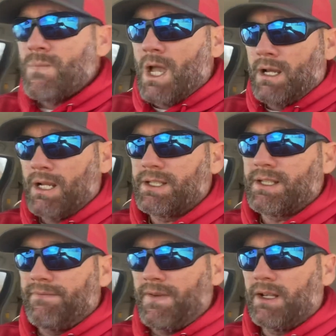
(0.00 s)
because
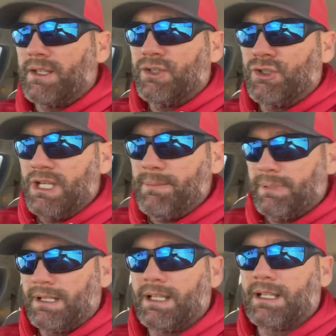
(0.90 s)
it's a fairly cheap
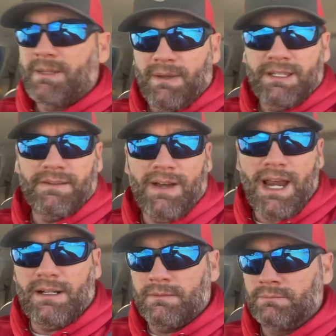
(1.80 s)
and inexpensive
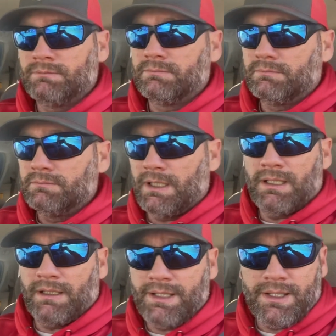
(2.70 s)
item,
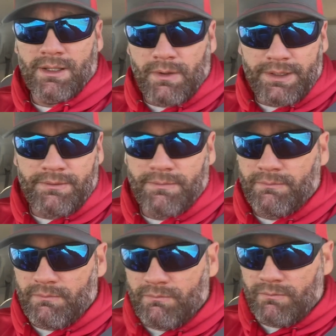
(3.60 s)
and at least it always
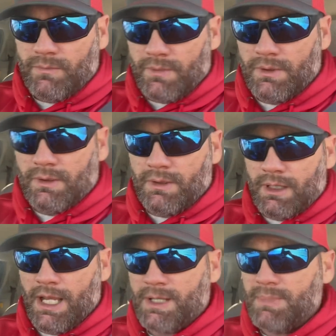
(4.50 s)

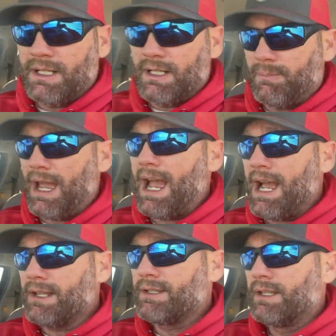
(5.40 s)
has been in the
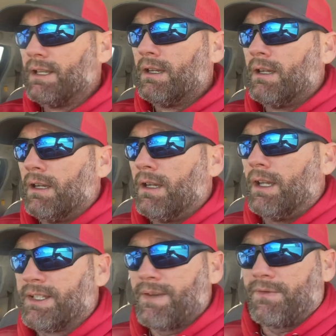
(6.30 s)
past,
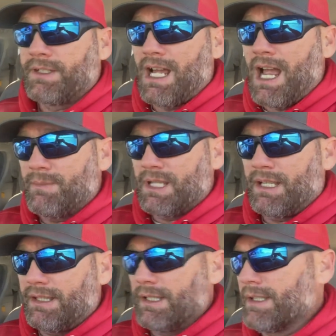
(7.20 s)
except for times
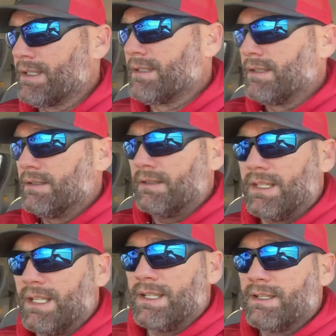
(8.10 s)
like these.
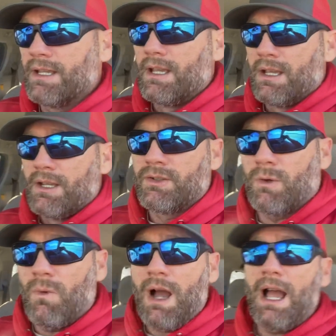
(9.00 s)

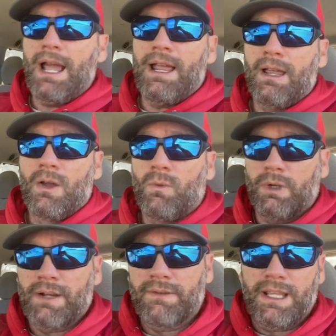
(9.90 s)
So why,
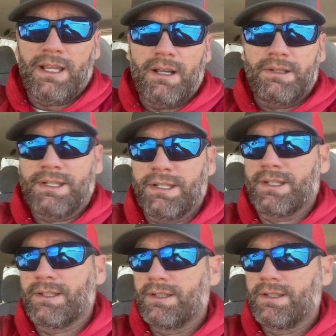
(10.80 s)
when everything else is